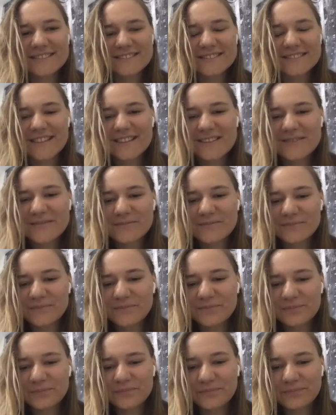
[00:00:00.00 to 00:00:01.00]

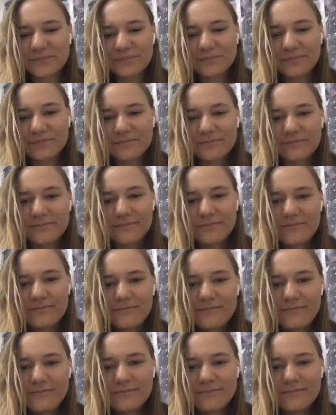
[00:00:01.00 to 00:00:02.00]

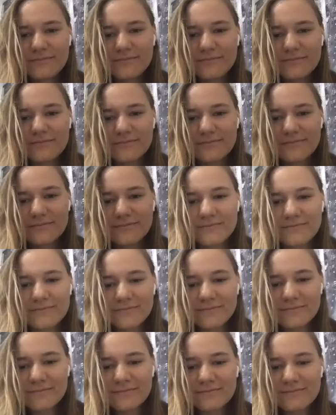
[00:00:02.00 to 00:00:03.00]

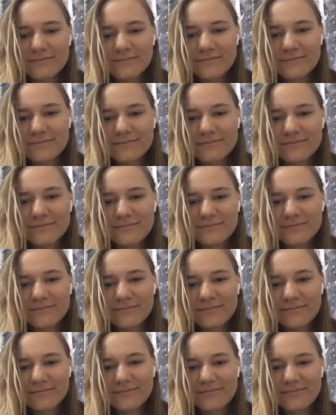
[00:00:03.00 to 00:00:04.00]

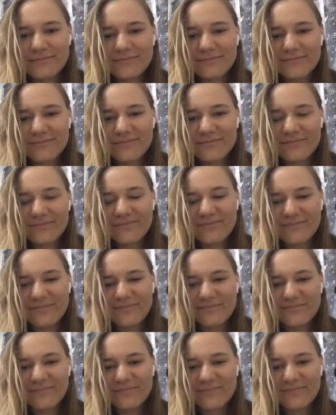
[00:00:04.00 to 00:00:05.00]

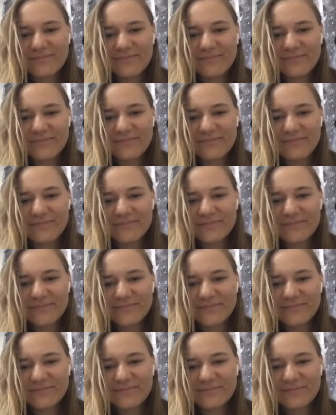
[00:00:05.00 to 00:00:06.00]
(not speaking)